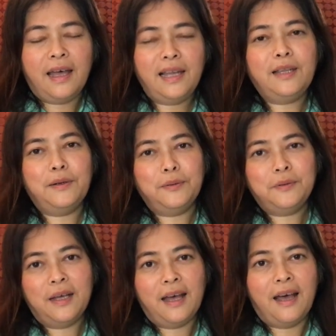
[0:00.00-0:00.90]
Hello,
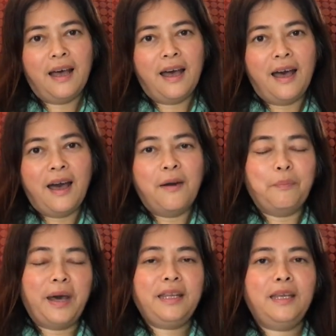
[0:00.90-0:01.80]

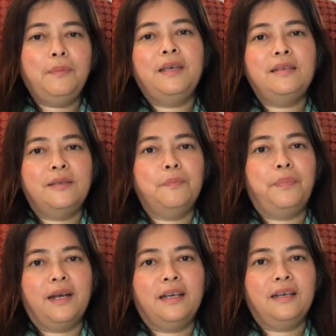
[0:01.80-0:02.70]
my name is
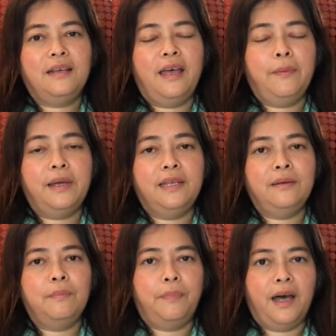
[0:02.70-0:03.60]
Chempaka
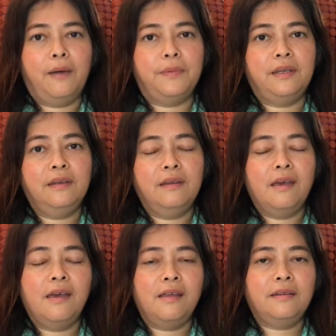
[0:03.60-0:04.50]
Emalin Pahamin
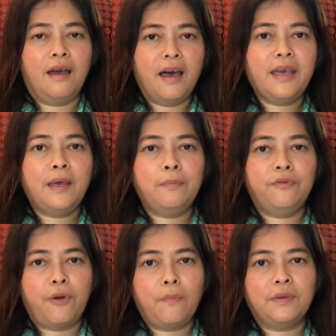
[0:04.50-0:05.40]
and I am
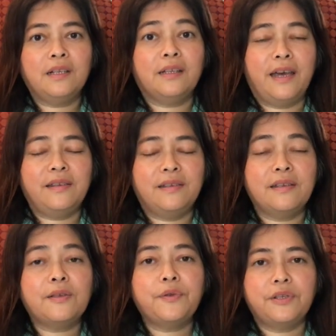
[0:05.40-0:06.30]
from Girl Guides
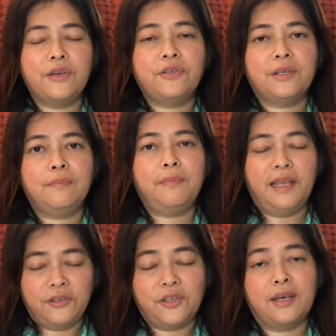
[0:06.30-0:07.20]
Association
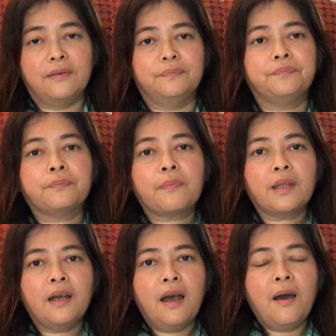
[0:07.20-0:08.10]
Malaysia.
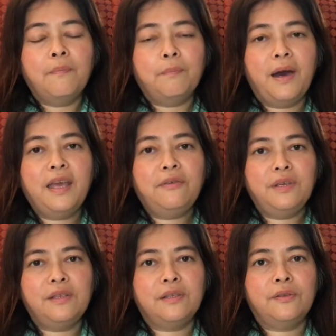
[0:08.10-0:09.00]
My
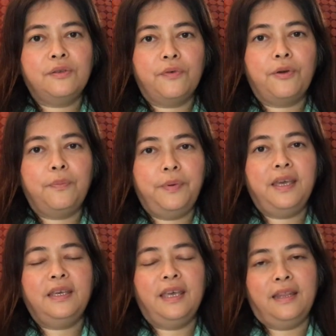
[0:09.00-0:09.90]
reasons for
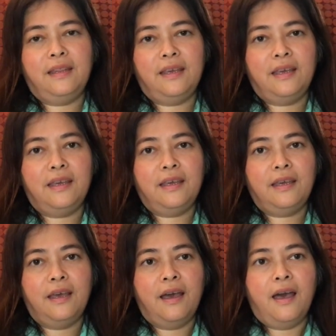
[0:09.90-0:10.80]
being in
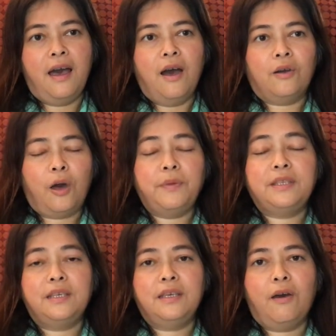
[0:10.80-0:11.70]
the
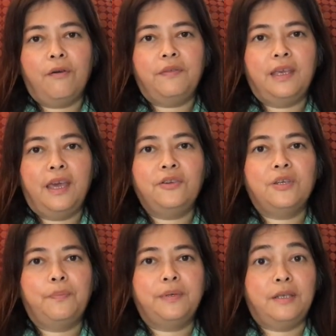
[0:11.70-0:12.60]
Committee of the
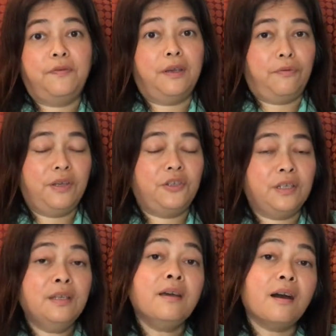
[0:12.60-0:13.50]
Asia Pacific
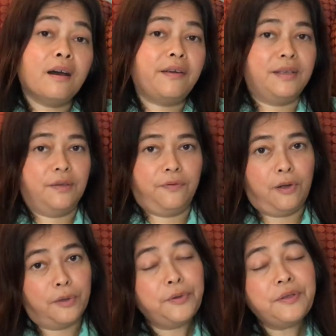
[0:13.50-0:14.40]
Region are as
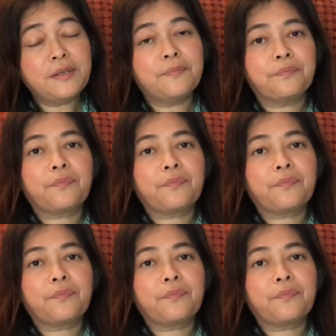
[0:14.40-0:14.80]
follows.